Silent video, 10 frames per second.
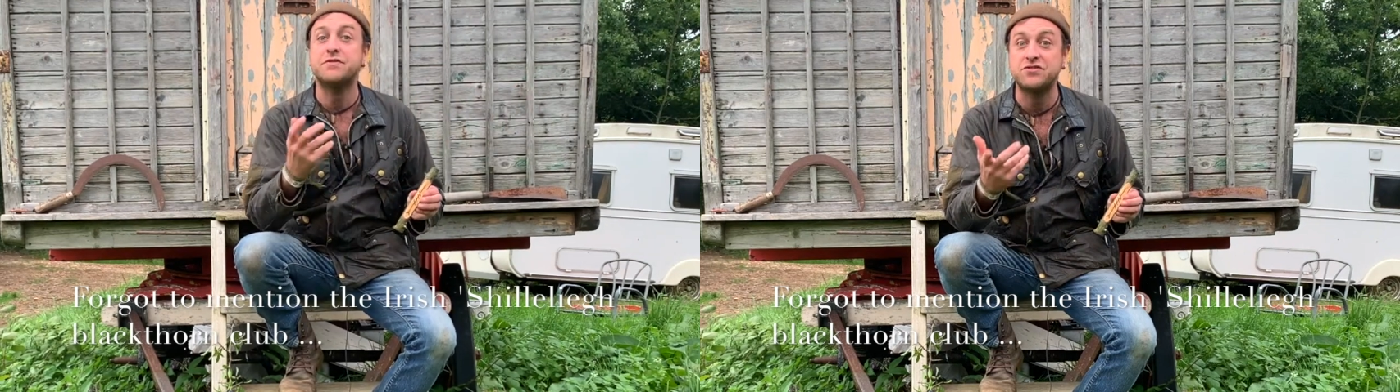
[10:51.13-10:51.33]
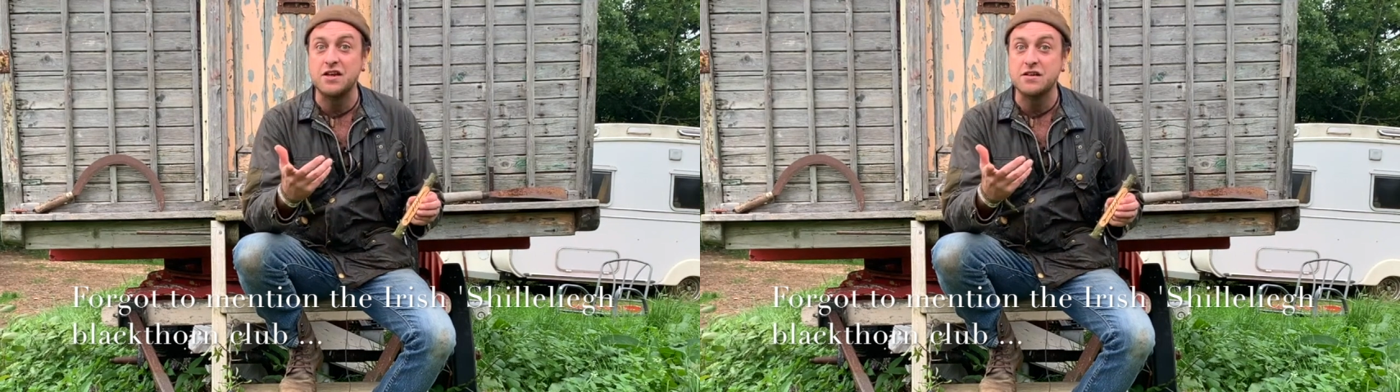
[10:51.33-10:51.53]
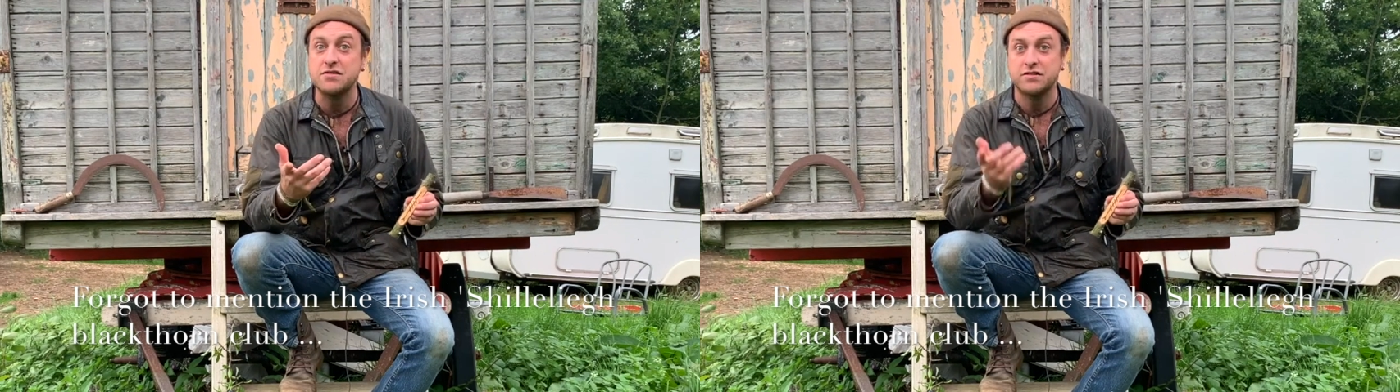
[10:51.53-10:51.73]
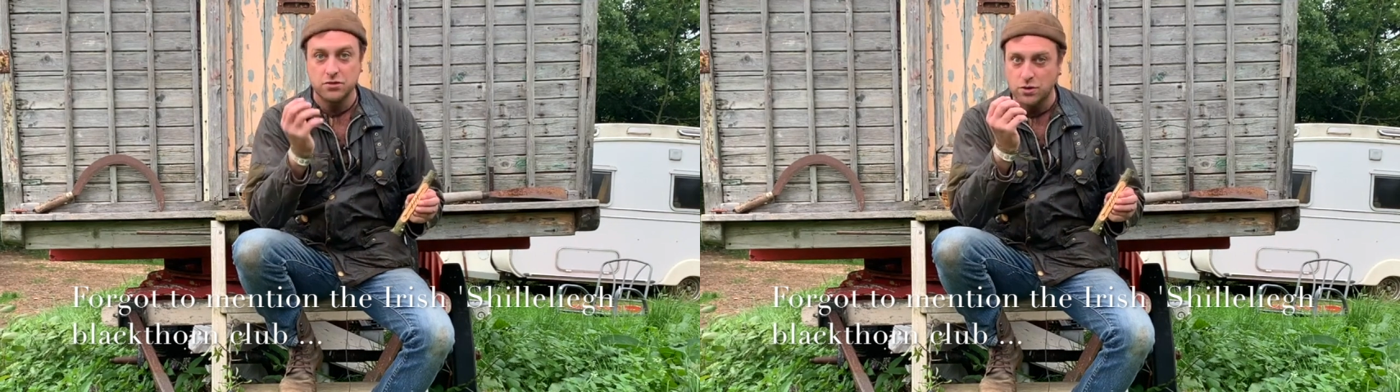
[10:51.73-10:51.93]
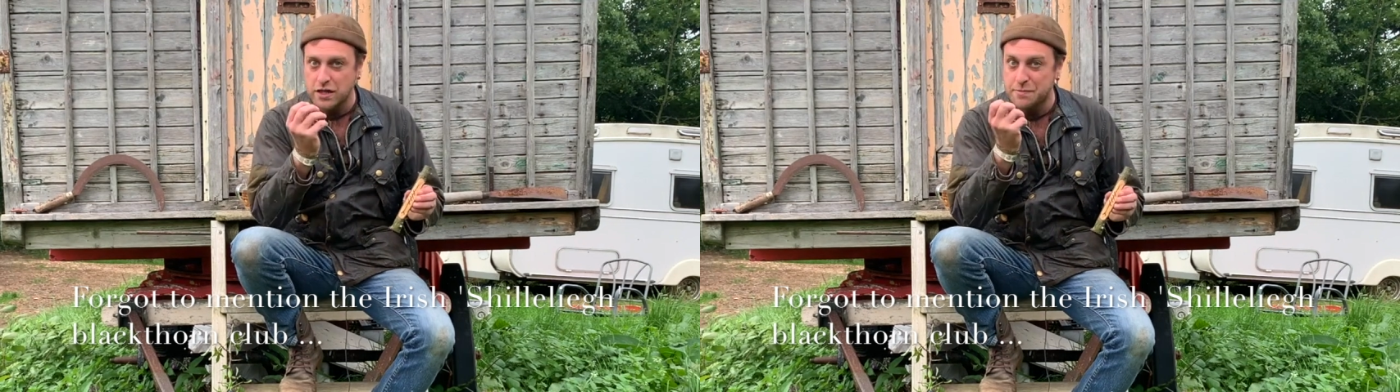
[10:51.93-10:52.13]
of secrets,
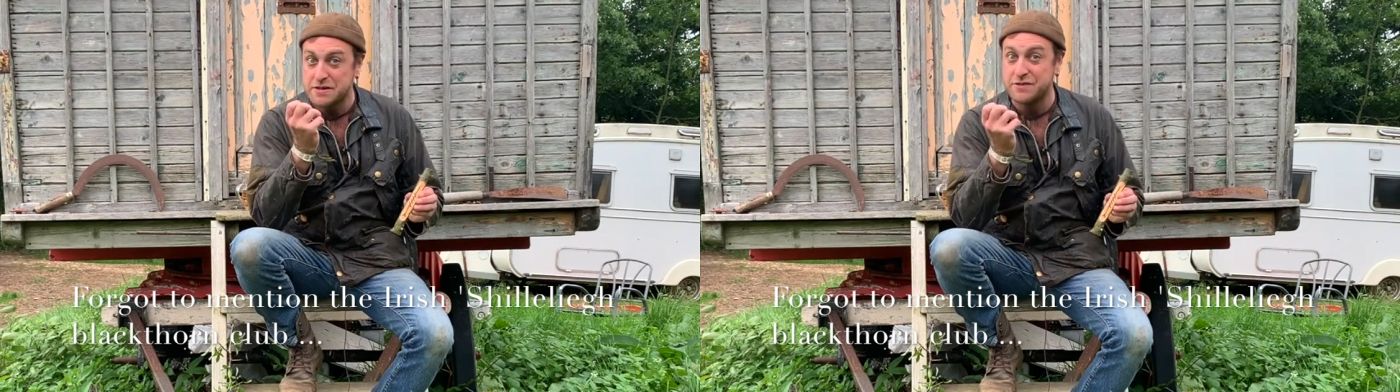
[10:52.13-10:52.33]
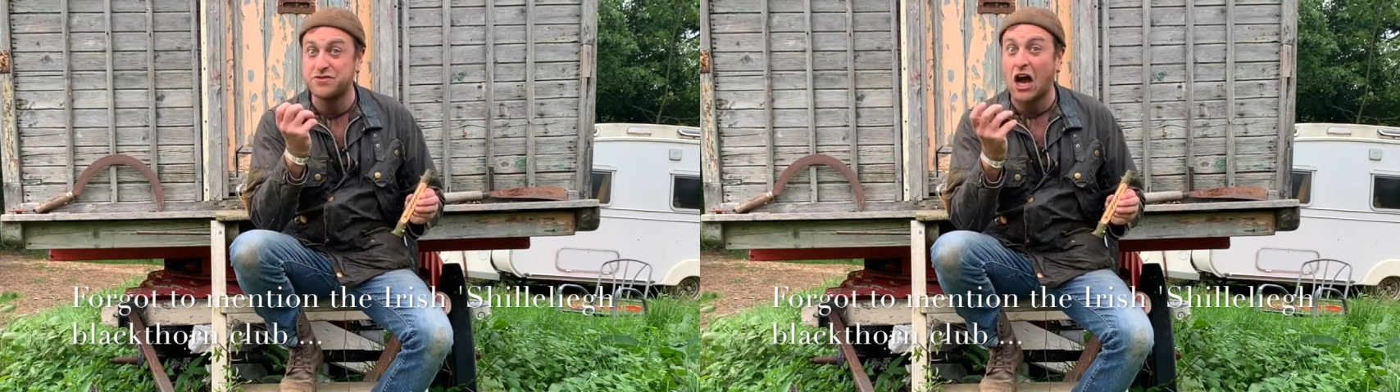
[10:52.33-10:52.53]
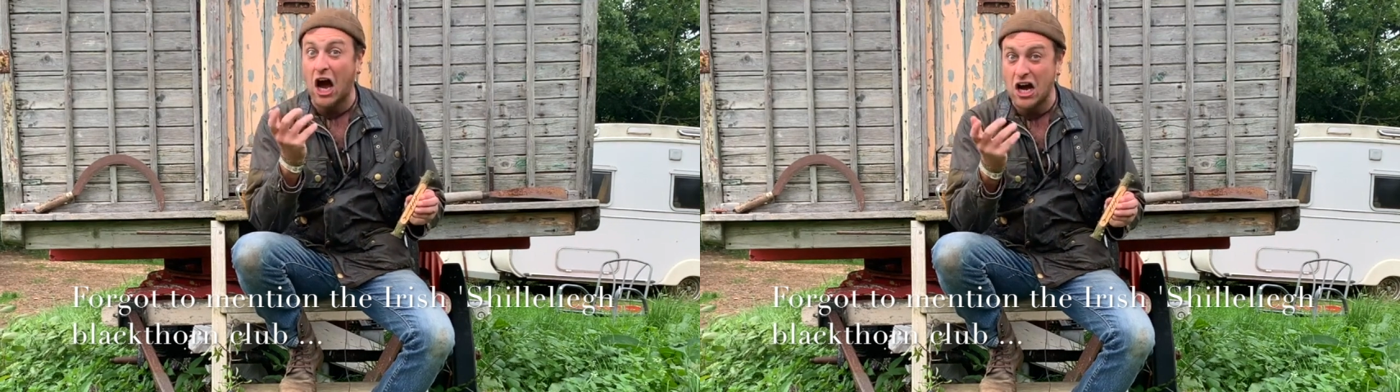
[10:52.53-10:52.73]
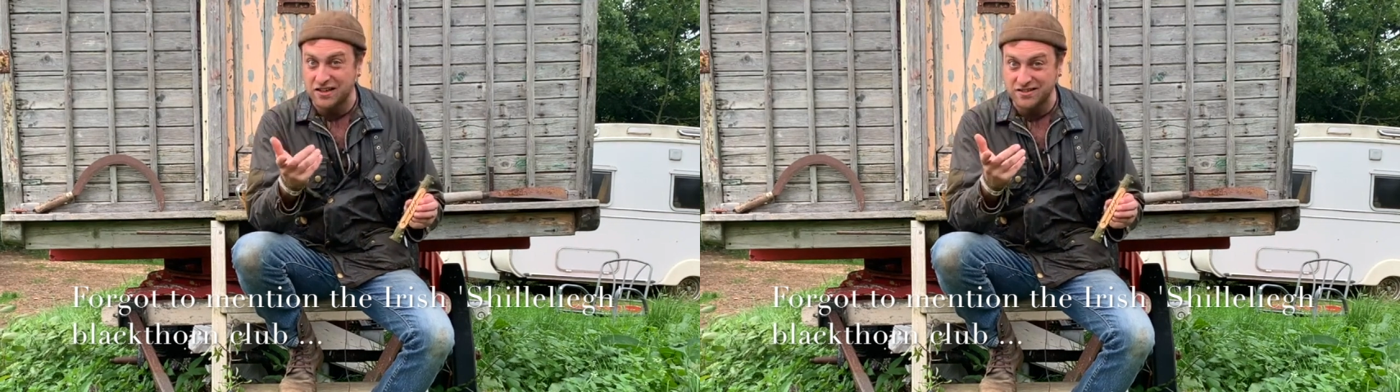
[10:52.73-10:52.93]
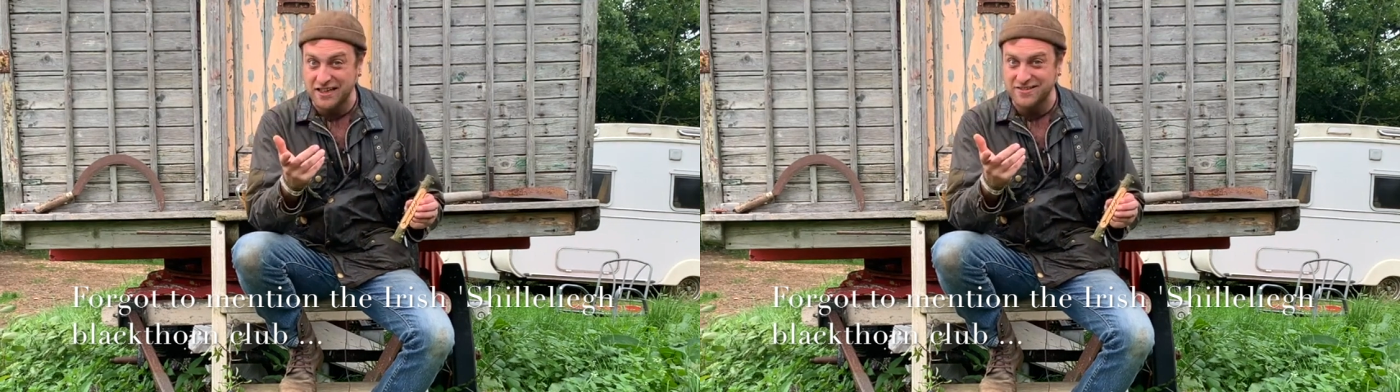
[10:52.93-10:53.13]
or keeper of dark
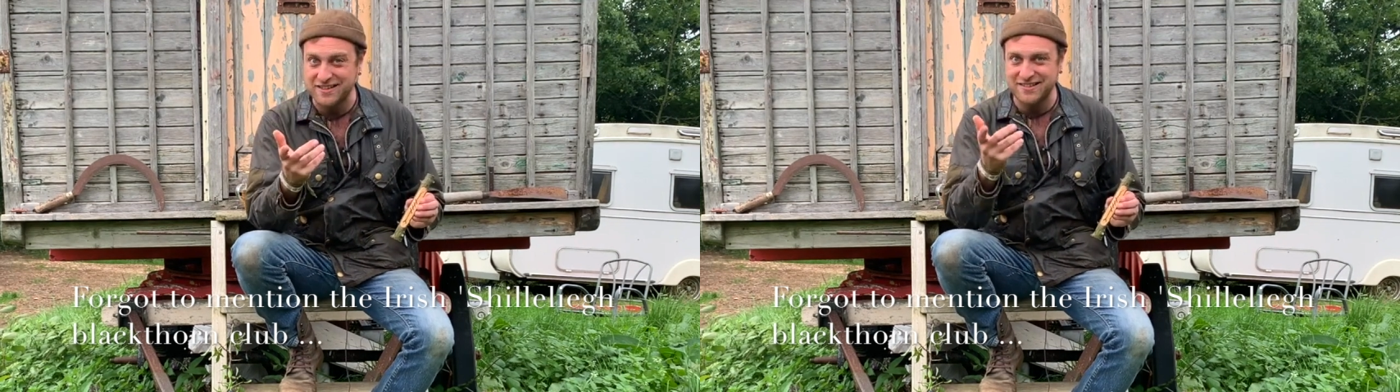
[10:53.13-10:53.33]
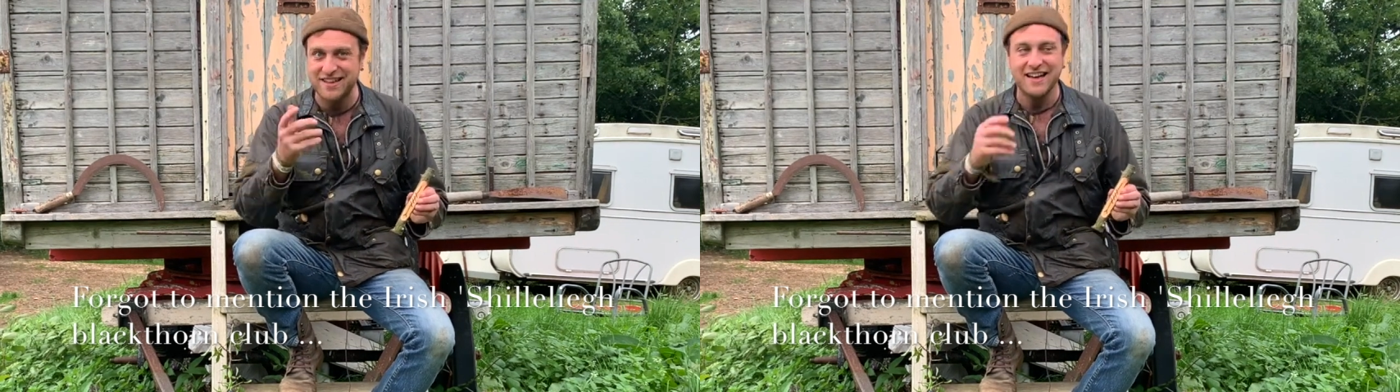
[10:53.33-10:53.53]
secrets.